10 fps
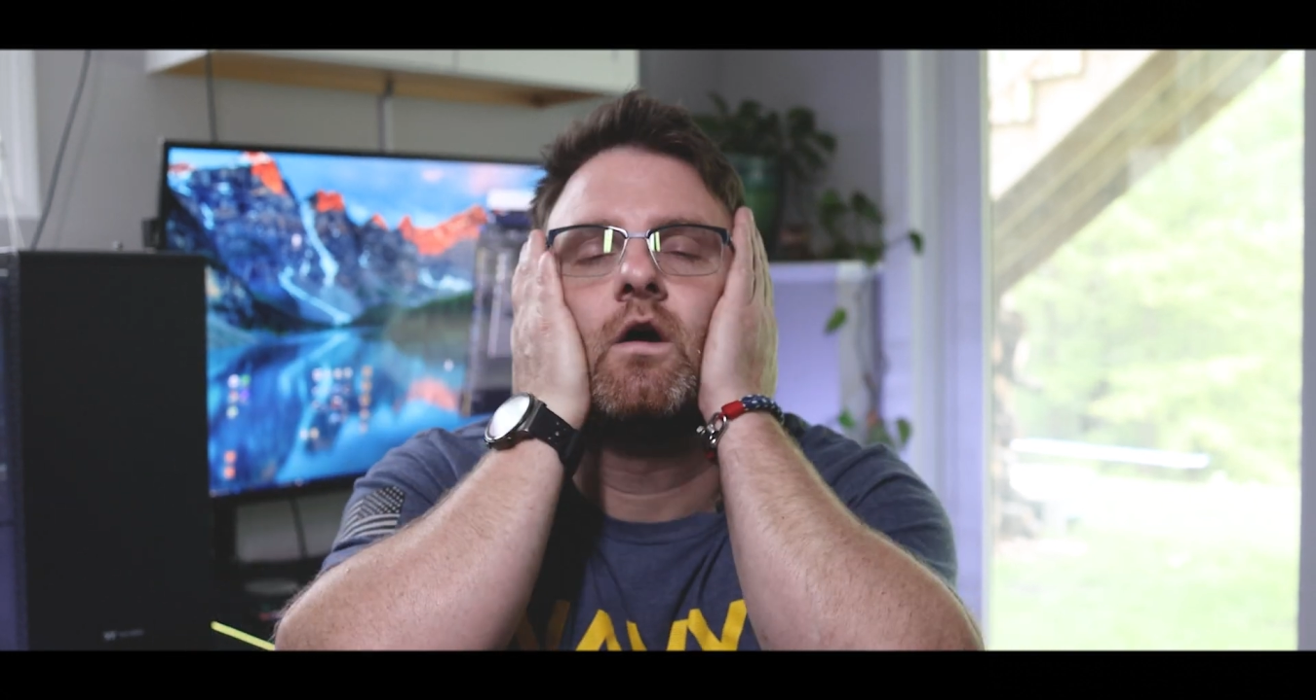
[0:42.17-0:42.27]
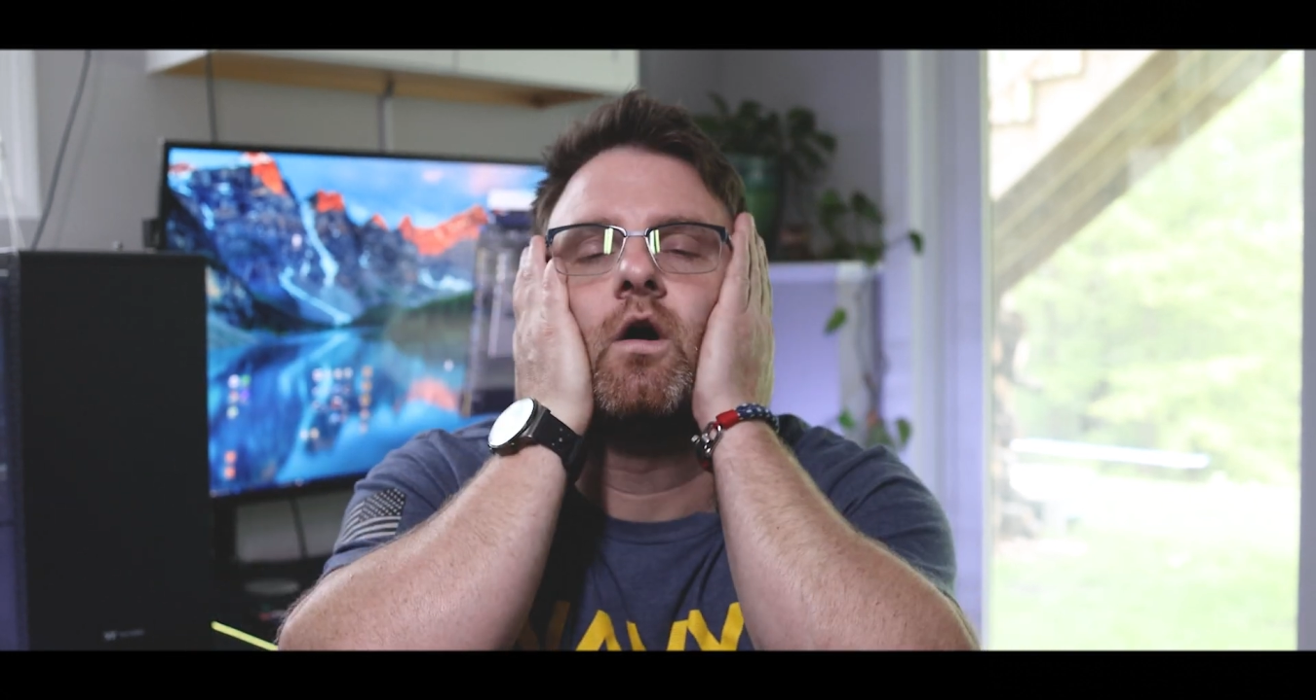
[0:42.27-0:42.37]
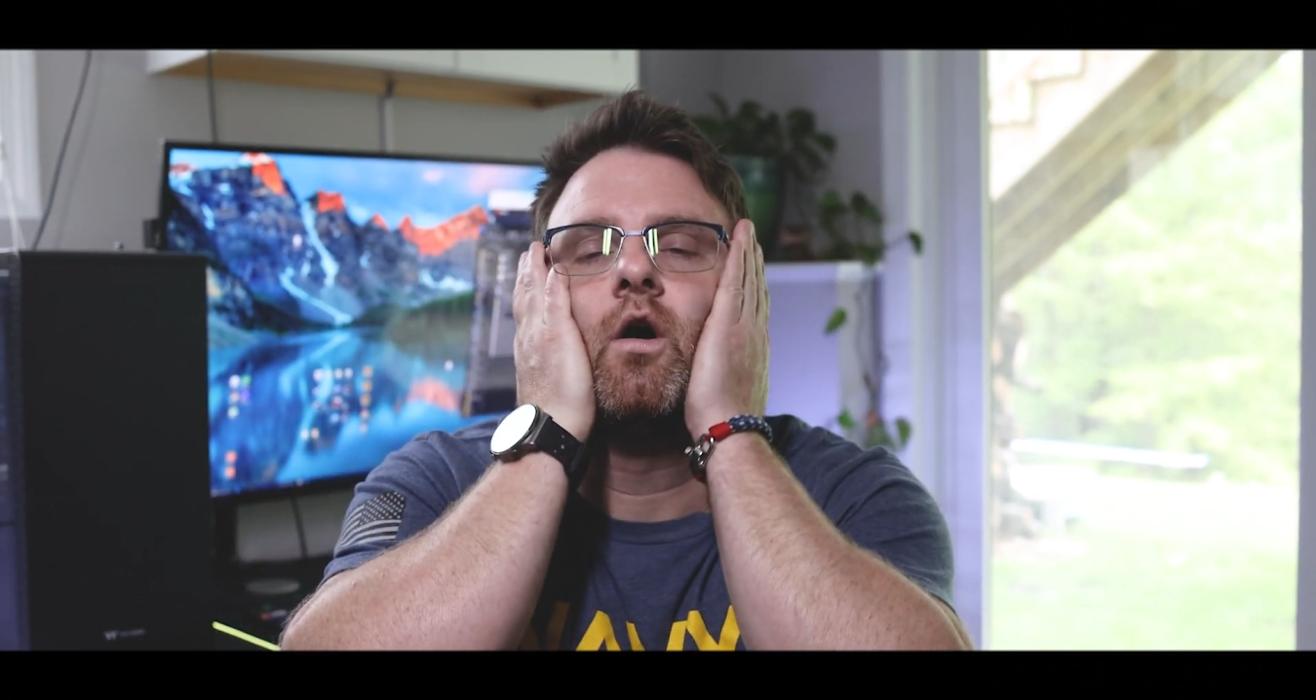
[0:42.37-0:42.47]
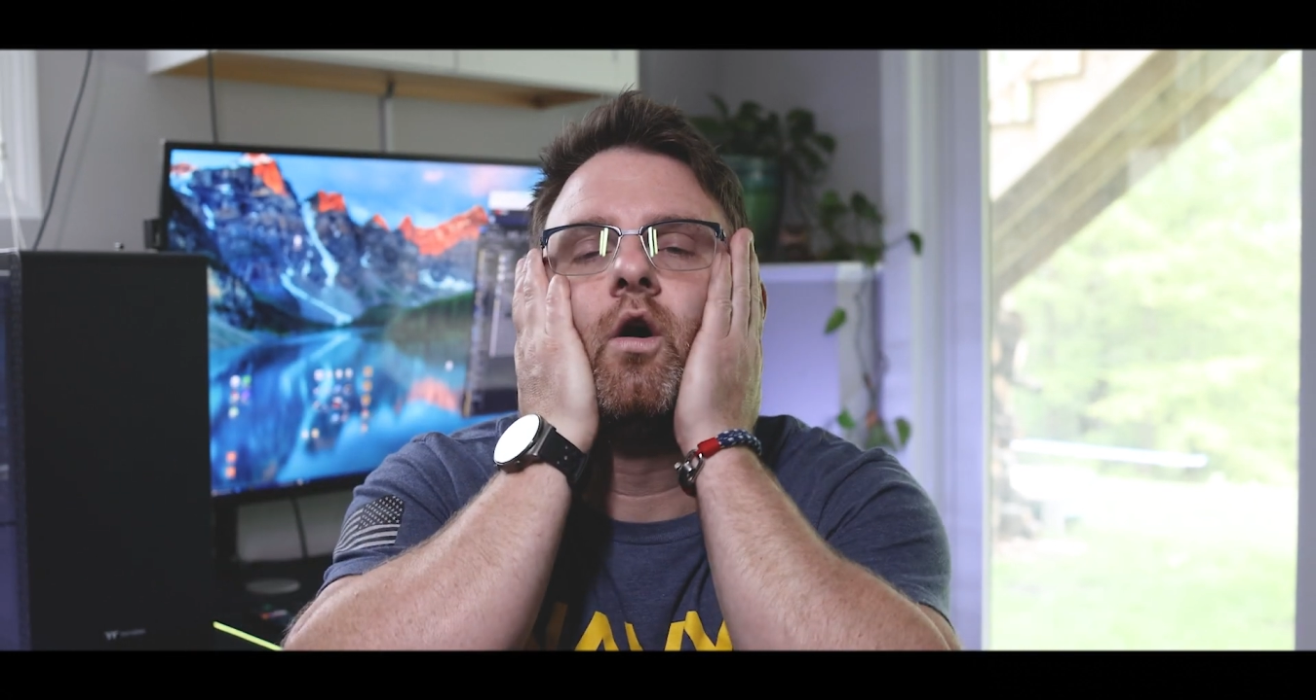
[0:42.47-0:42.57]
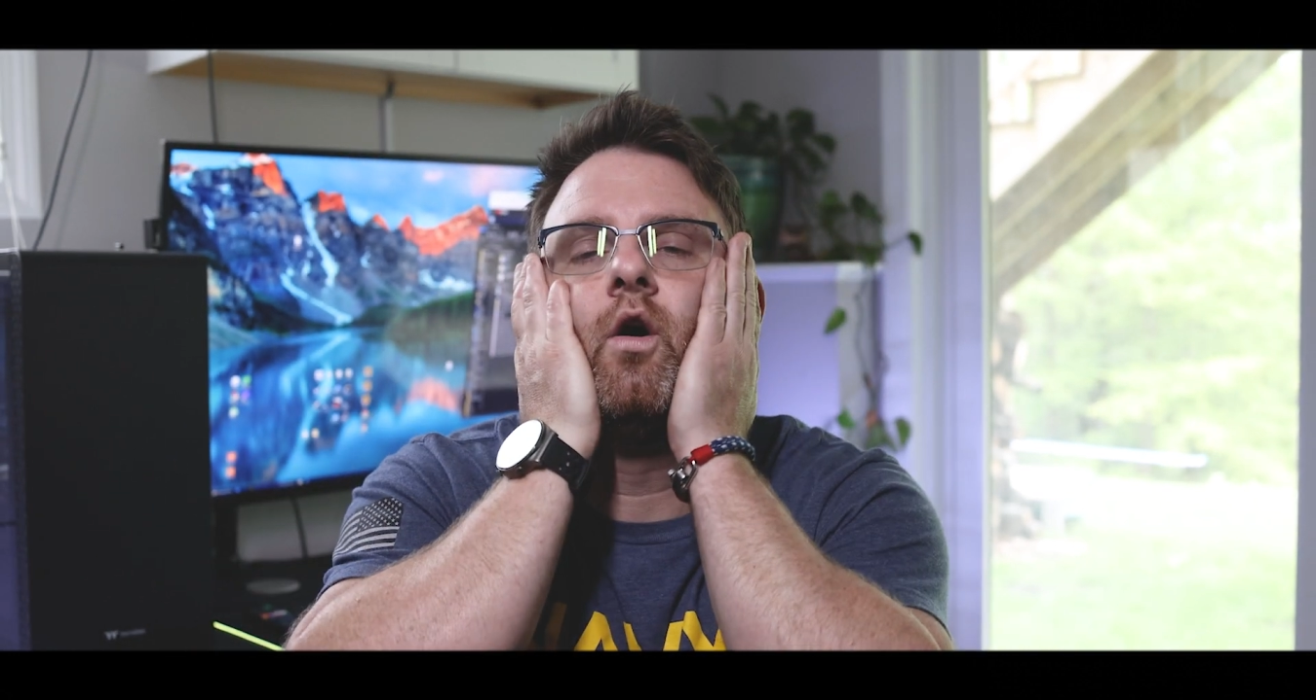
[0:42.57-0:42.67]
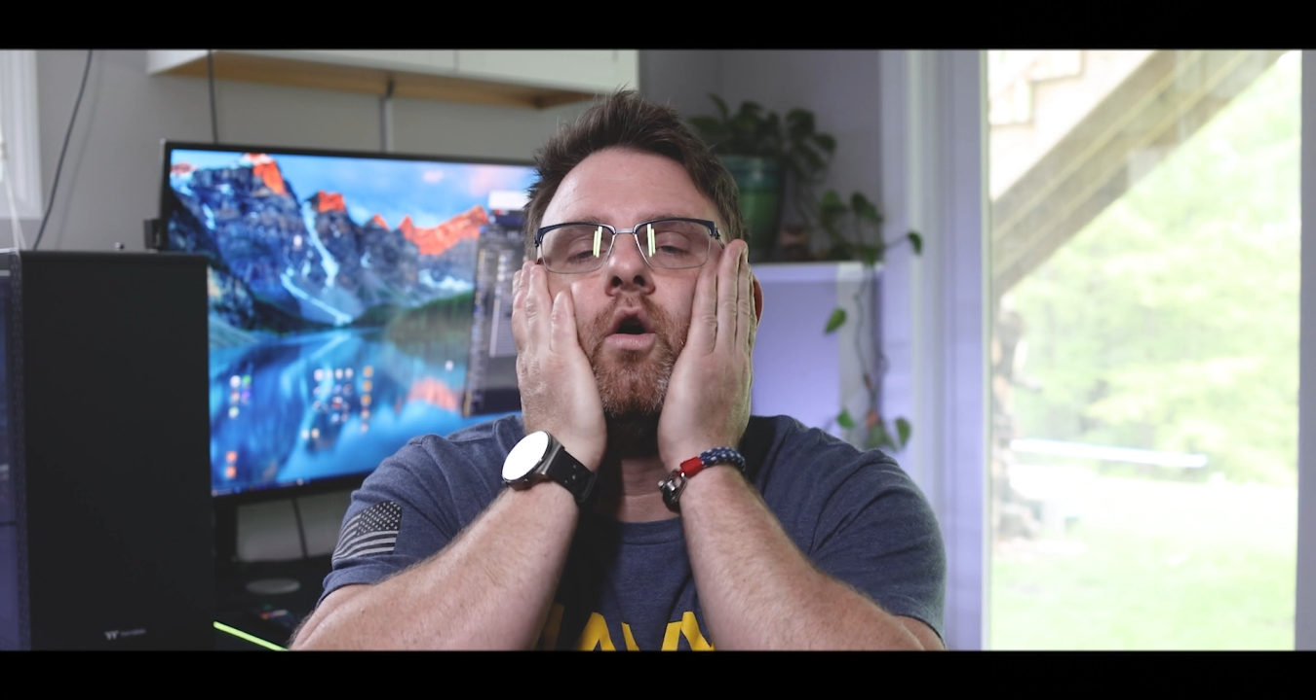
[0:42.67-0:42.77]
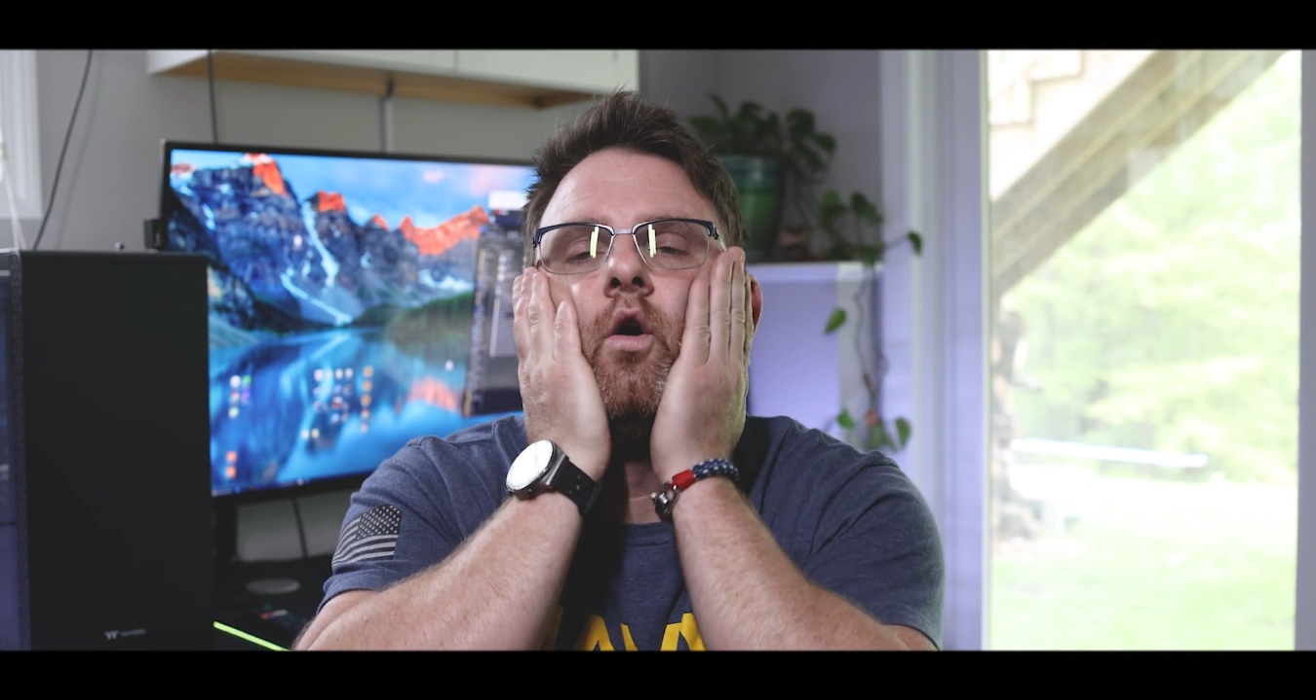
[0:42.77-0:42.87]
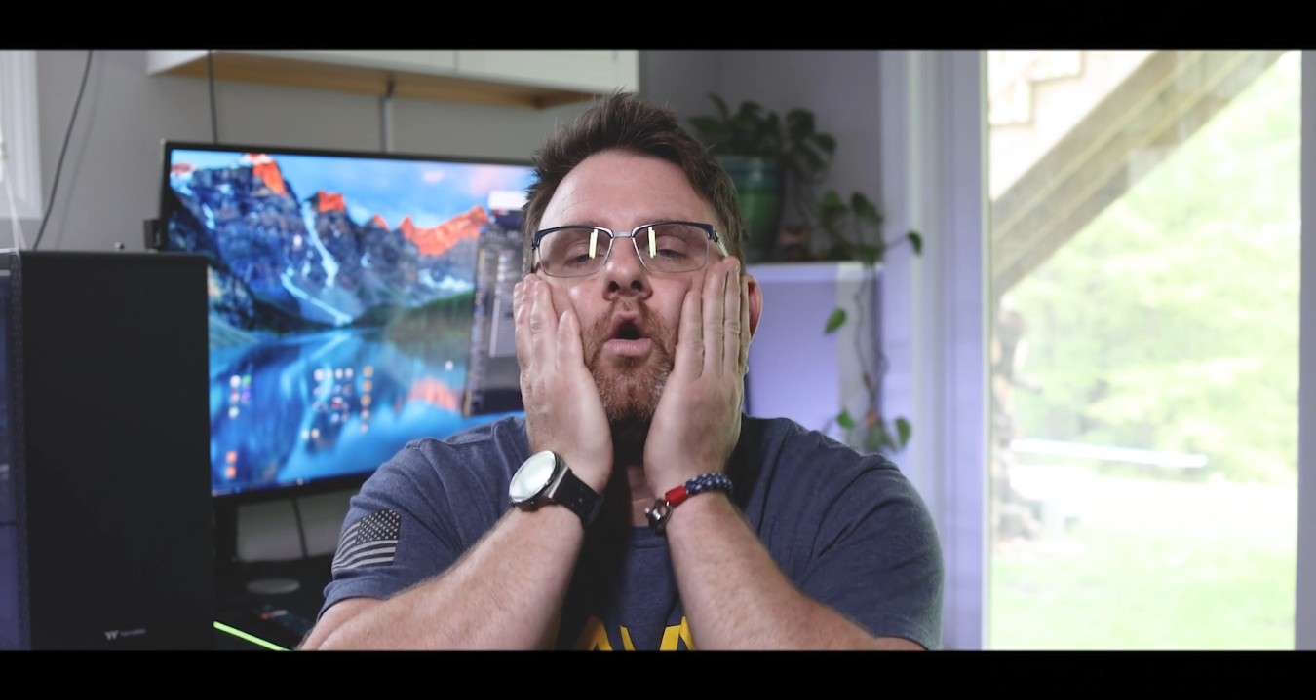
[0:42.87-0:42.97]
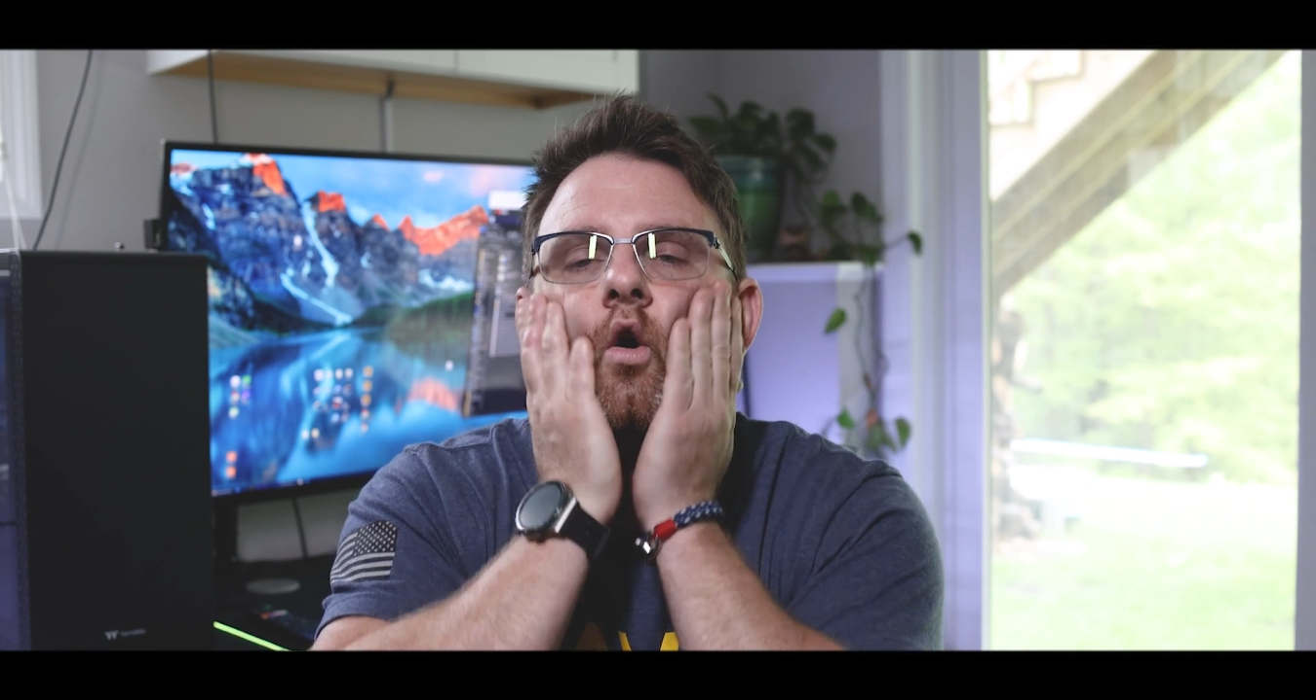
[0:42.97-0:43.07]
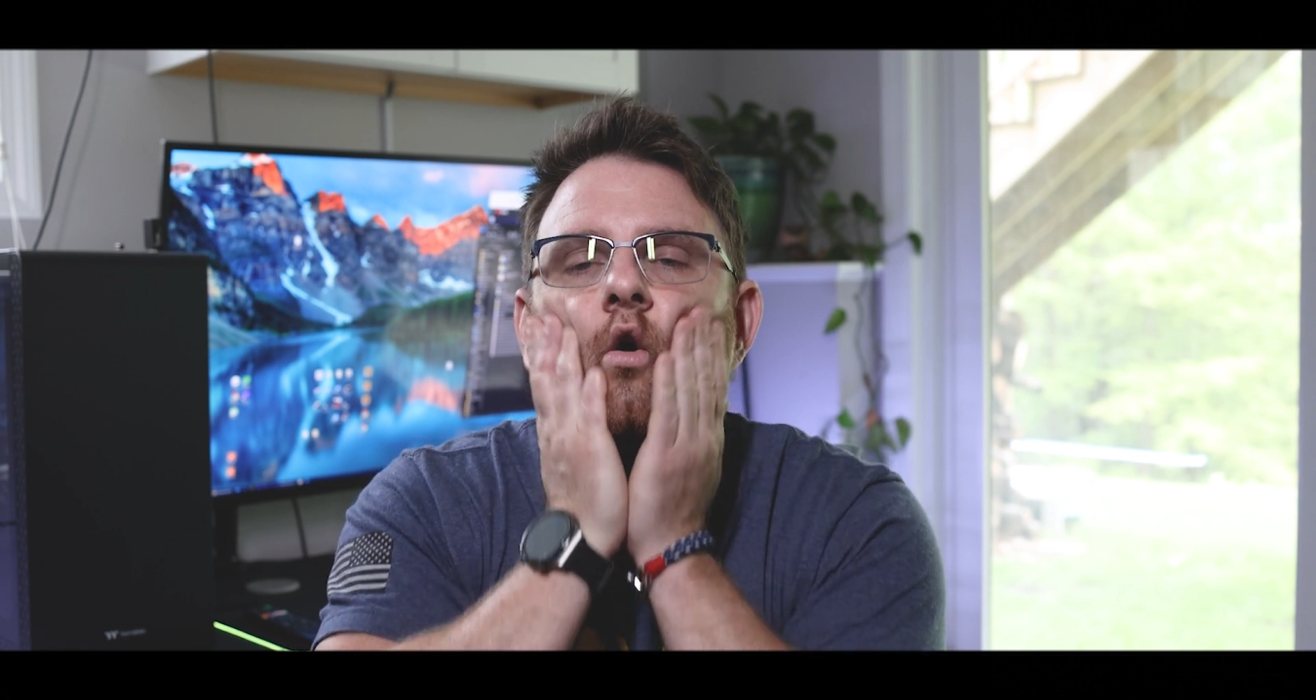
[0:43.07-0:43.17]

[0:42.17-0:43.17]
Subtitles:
Oh.